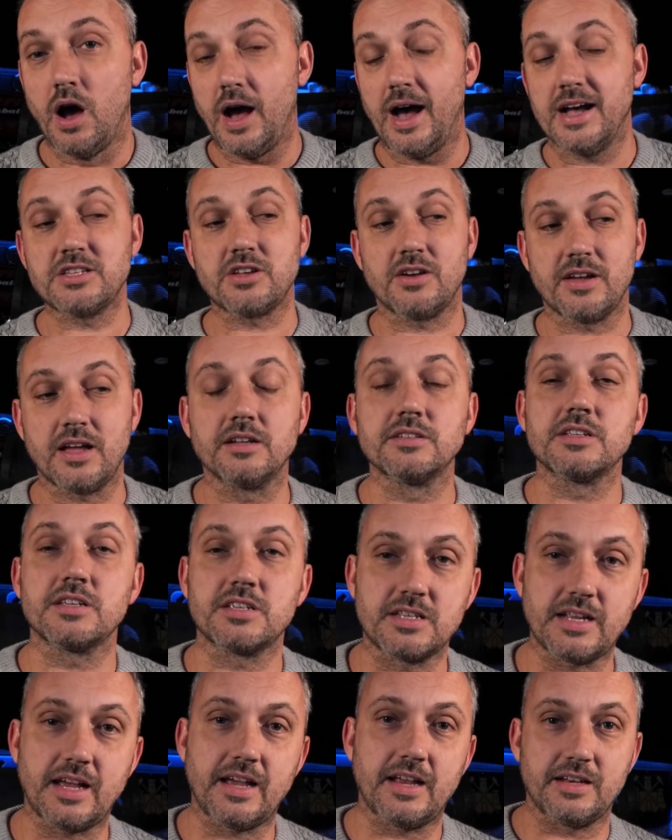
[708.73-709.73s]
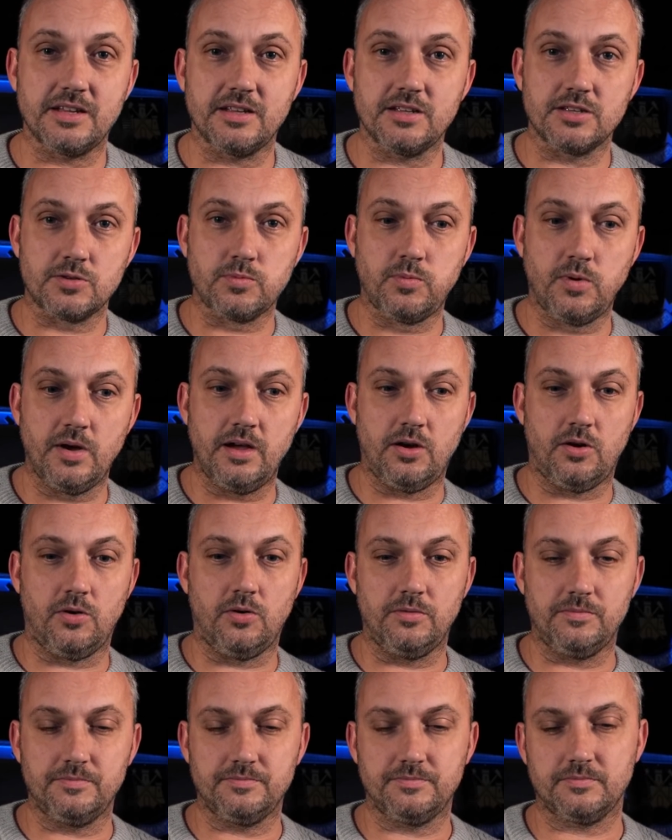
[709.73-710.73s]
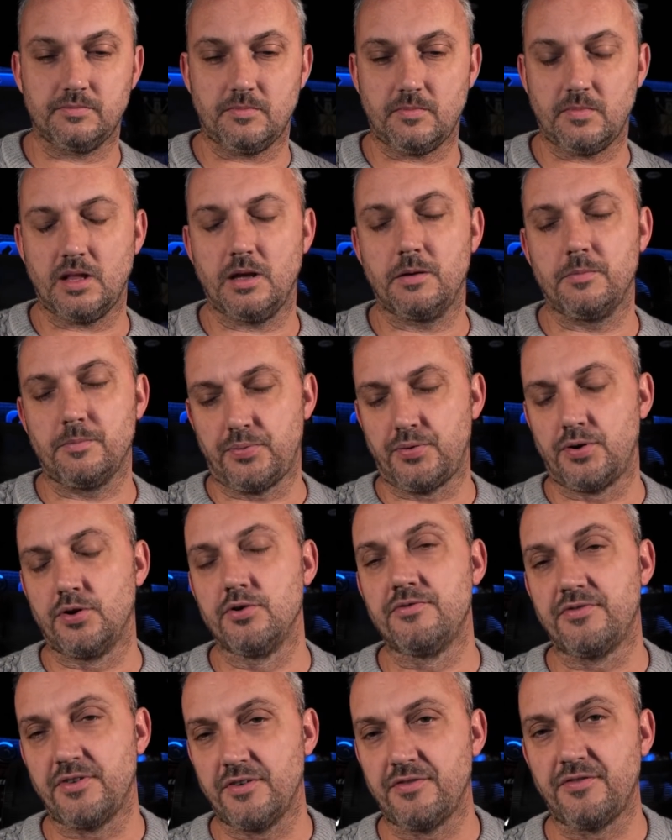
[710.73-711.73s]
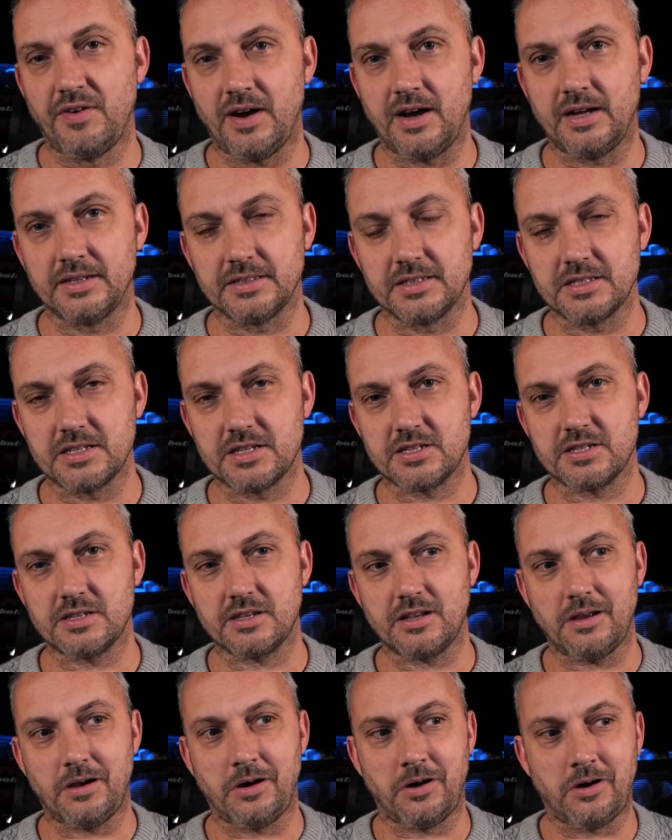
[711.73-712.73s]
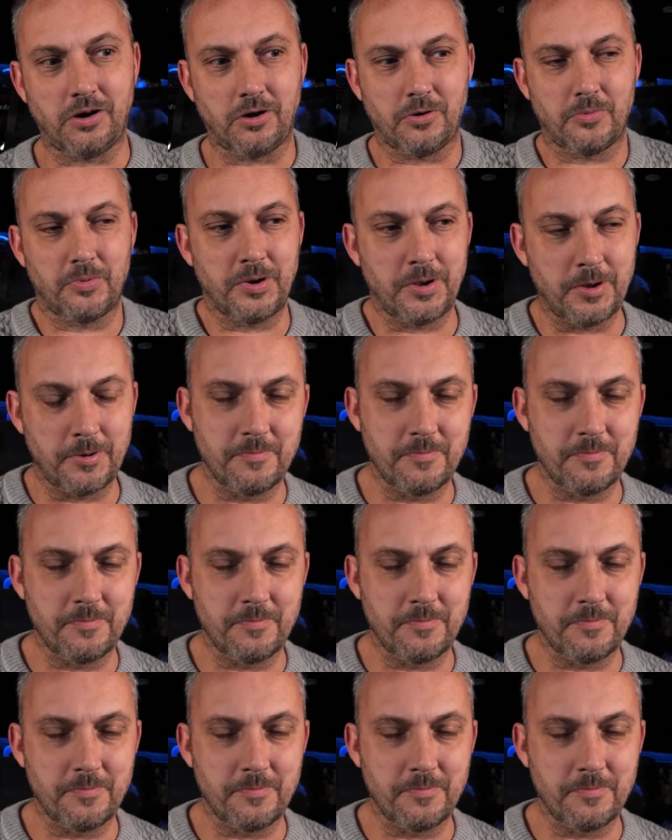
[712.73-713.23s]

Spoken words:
As I understand it as well, proof of funds have